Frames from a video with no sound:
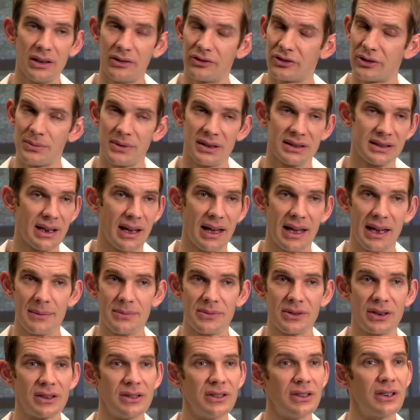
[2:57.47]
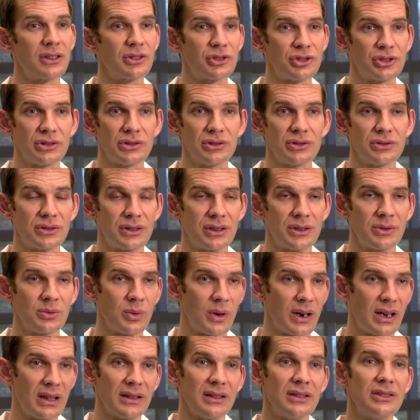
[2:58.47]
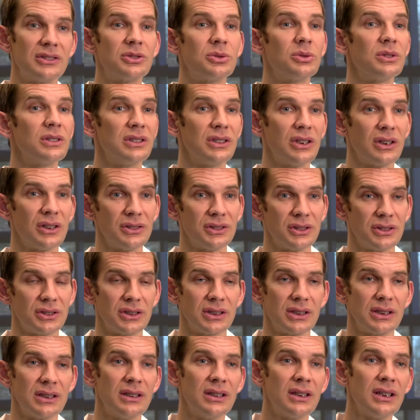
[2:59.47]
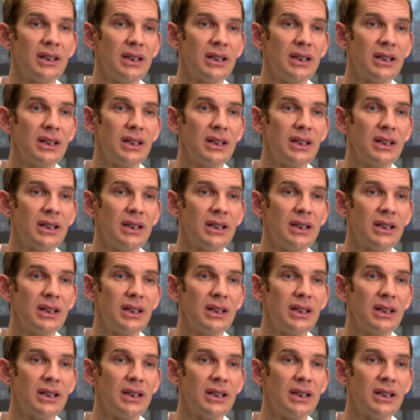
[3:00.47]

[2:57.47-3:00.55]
from the time they're young children well into adulthood,